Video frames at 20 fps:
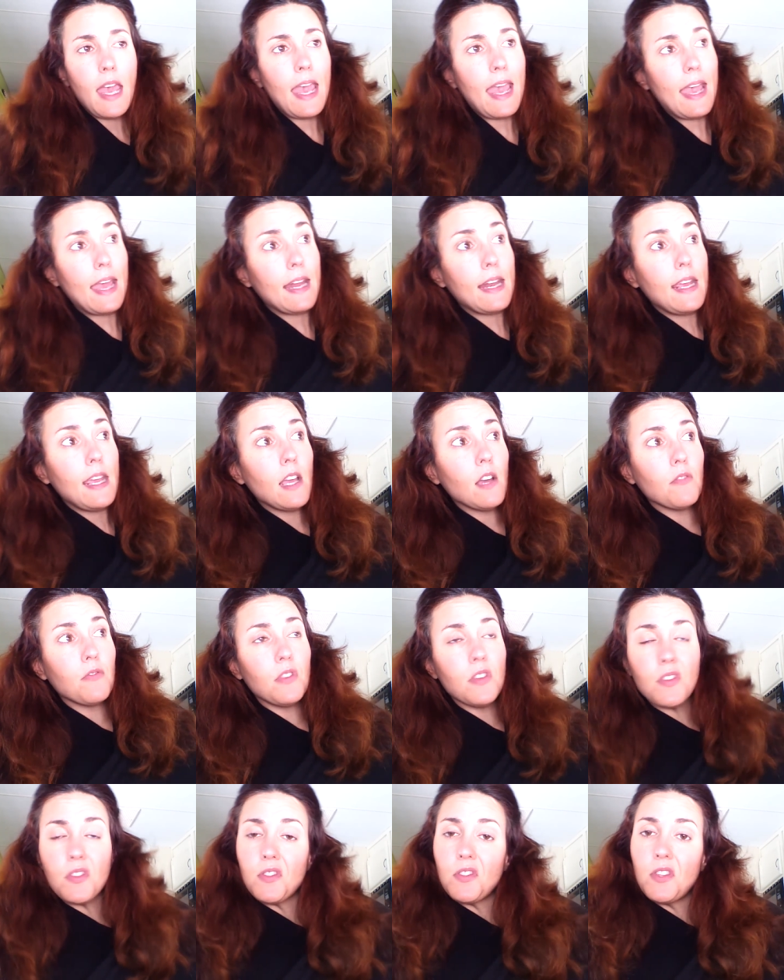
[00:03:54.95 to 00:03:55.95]
Any of
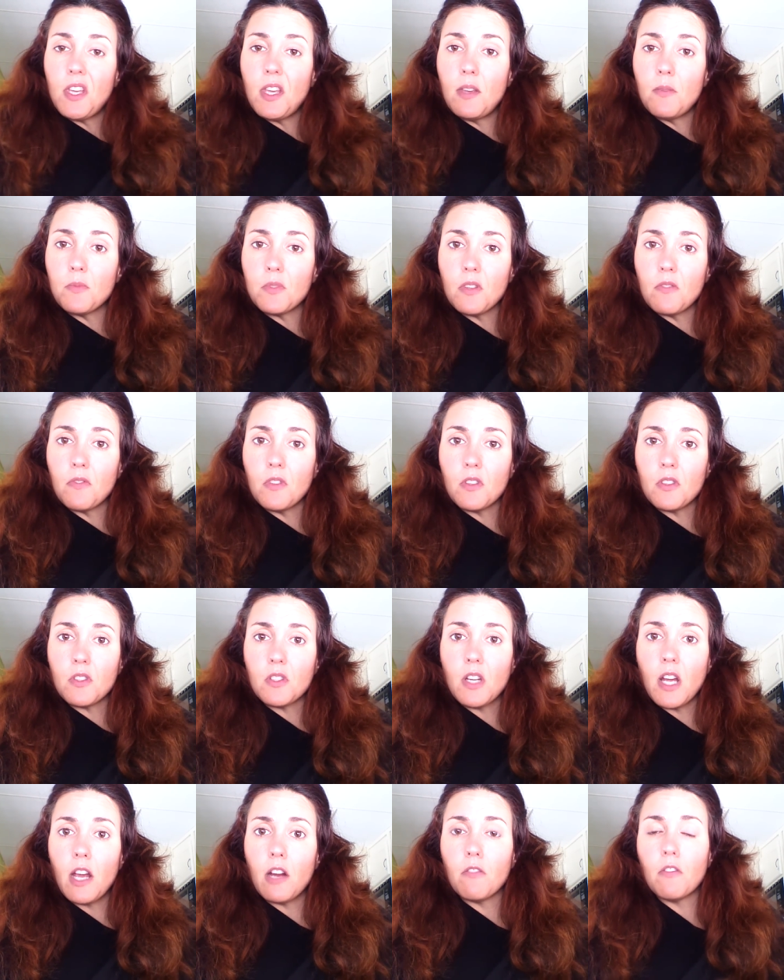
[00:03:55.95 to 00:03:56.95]
the seams of the
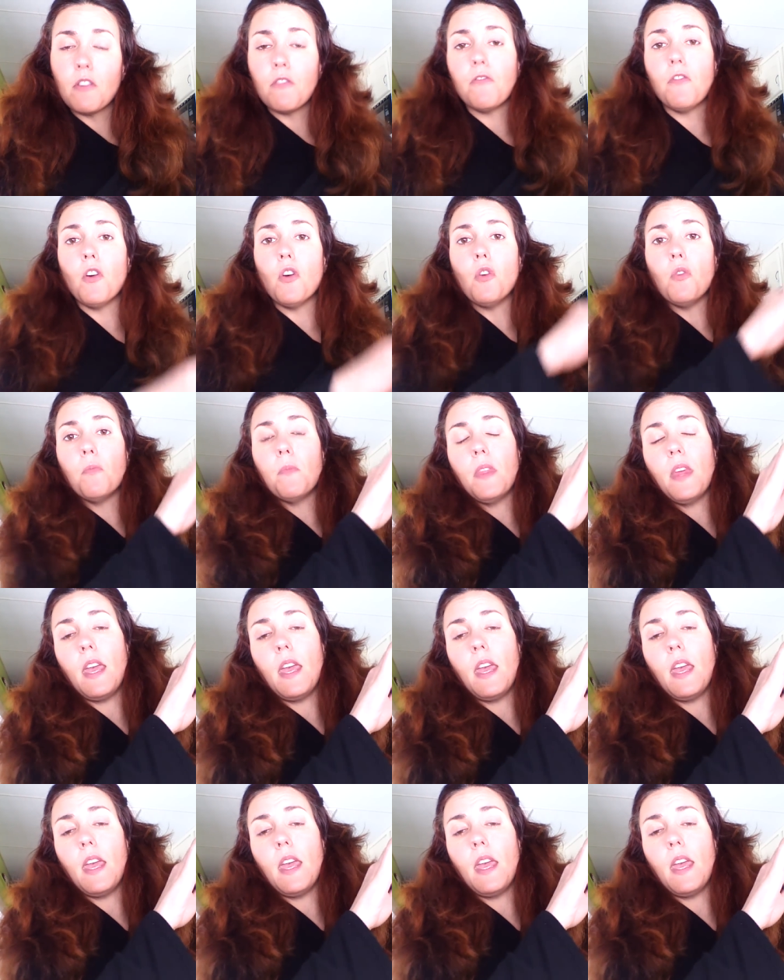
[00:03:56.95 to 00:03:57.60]
styrofoam,